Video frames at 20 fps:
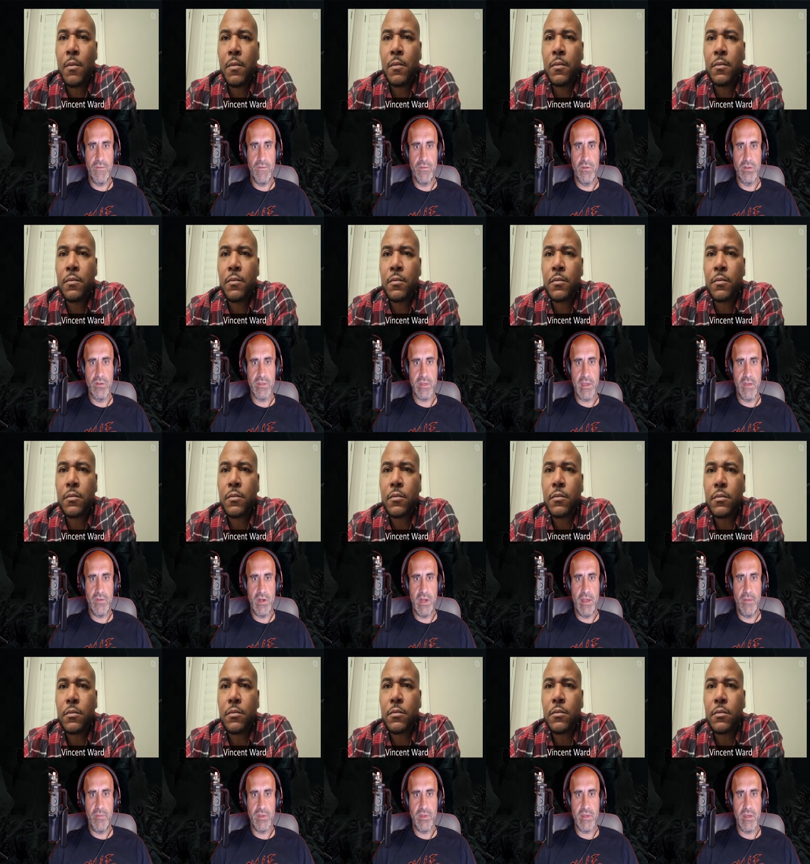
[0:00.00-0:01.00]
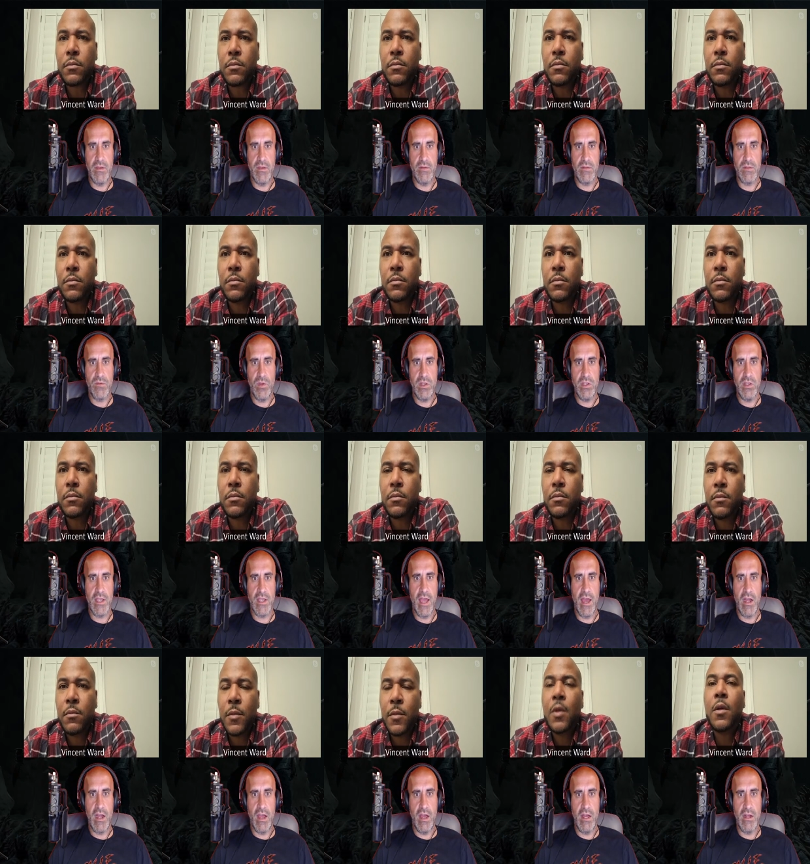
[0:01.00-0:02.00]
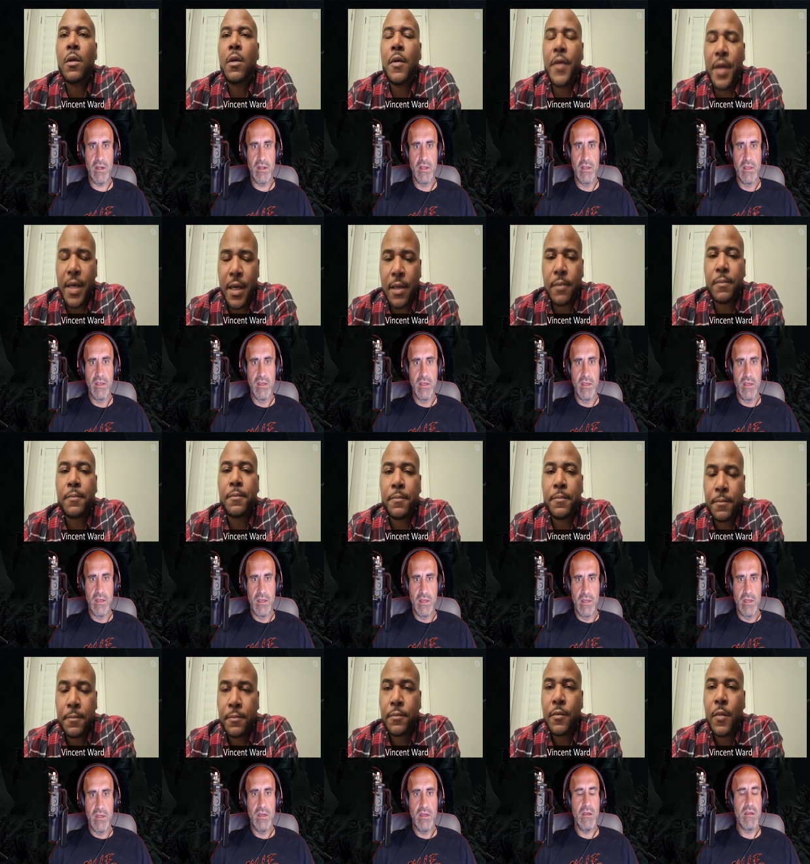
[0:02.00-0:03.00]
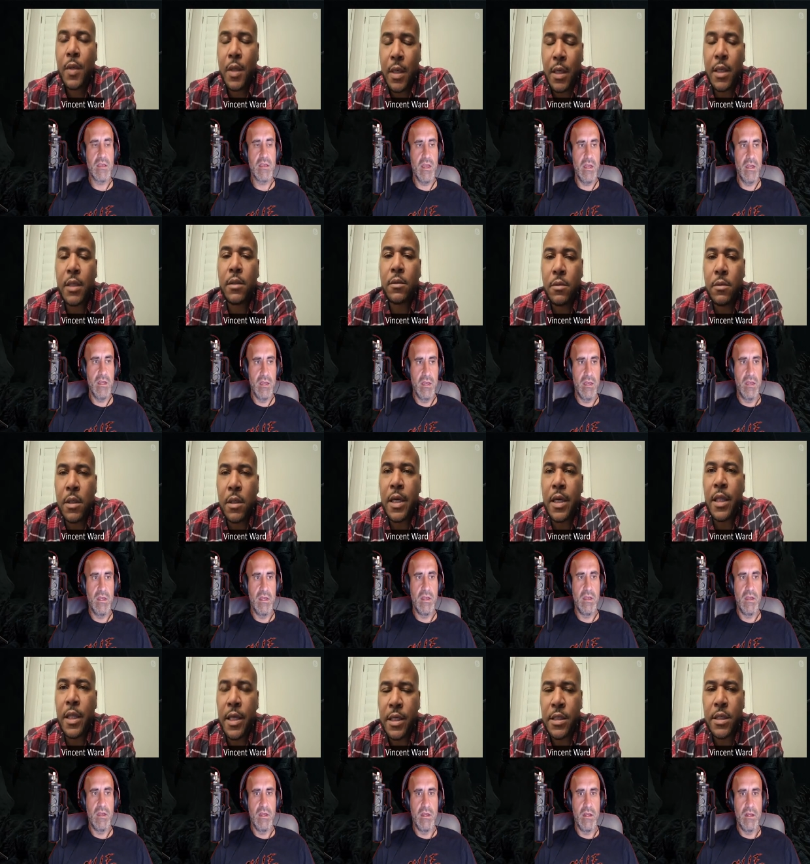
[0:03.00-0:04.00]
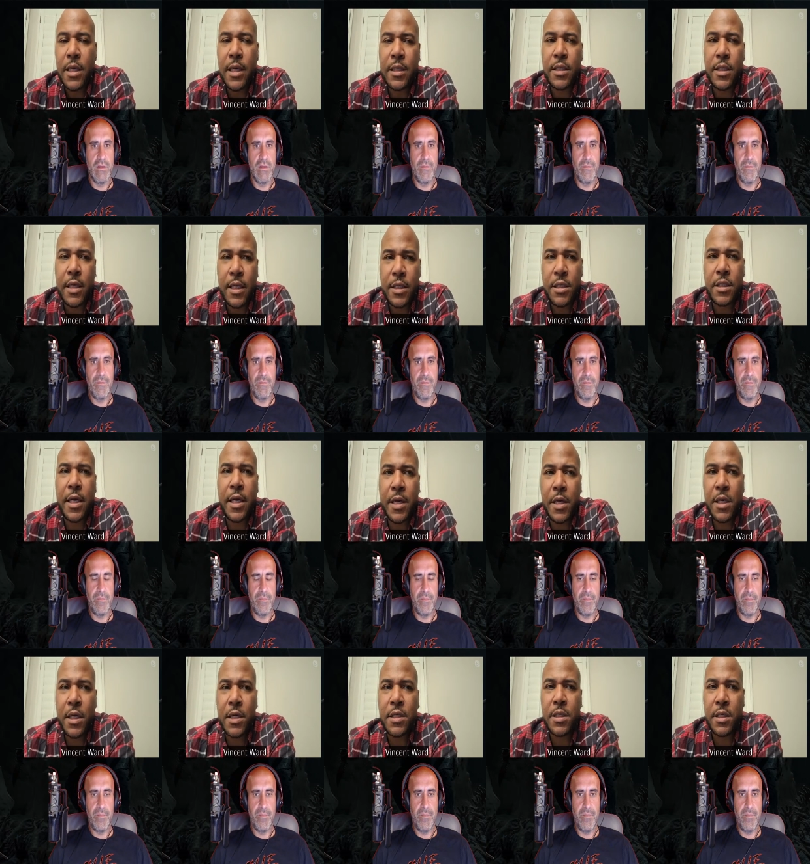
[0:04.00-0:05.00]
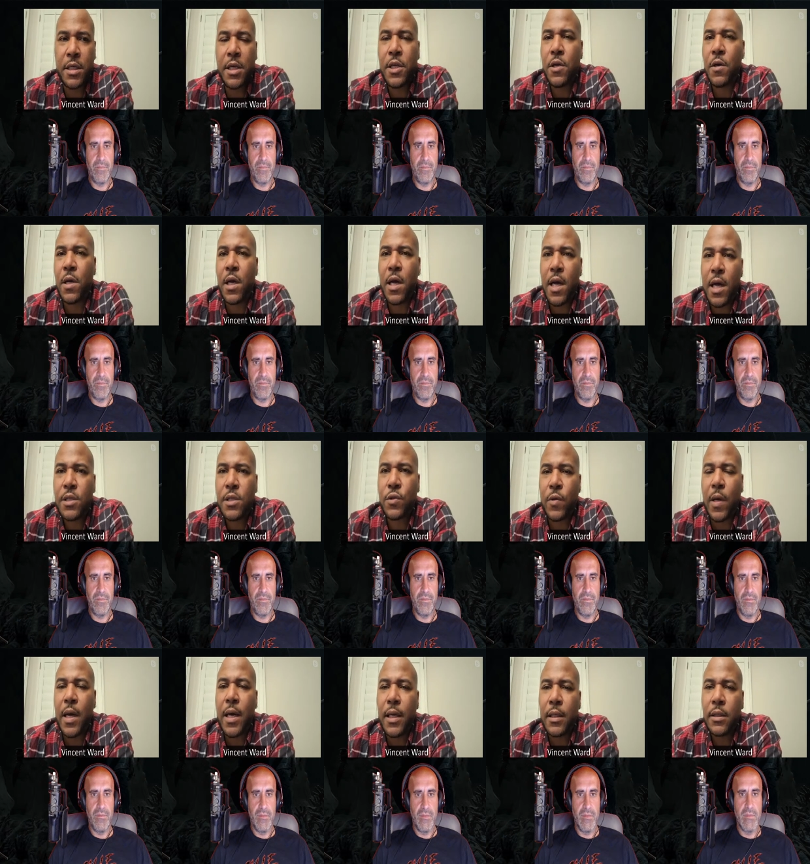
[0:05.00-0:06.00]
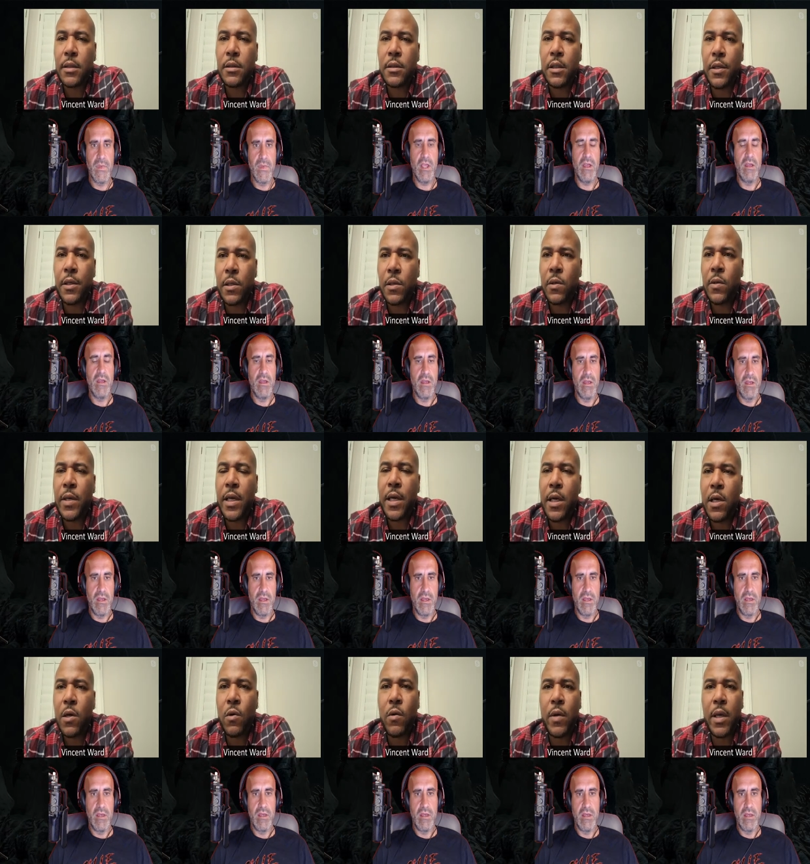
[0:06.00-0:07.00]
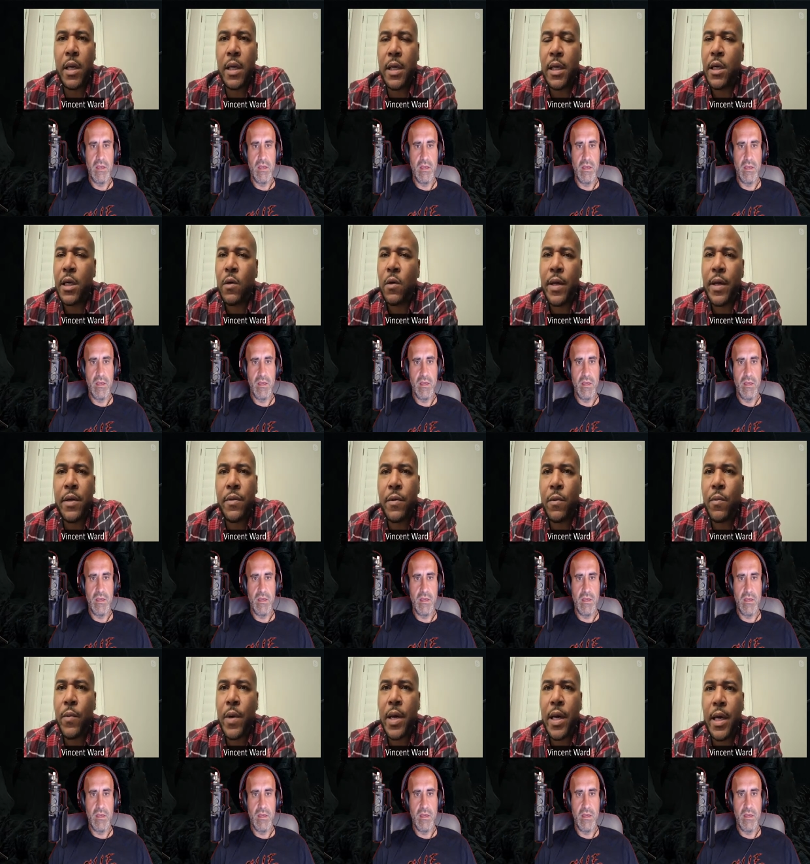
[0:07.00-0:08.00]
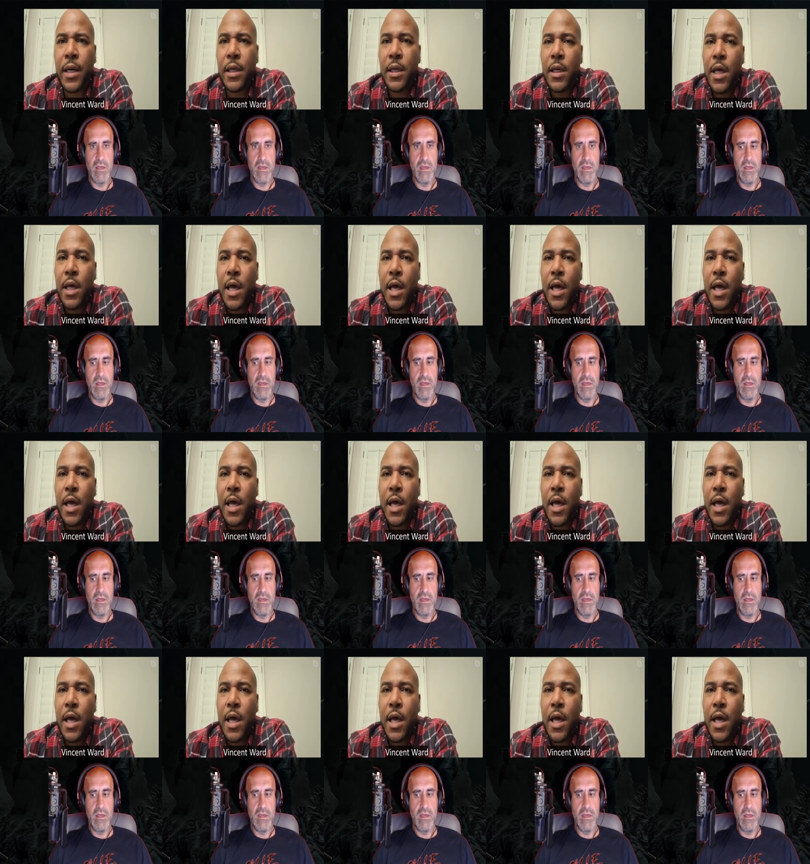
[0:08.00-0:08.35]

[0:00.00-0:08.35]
Speaker 1: your full seven episodes when you got on.
Speaker 2: Yeah. Okay. Yeah. it's it's in it's in your contract. You okay. Oh. know, it can go it can go either way.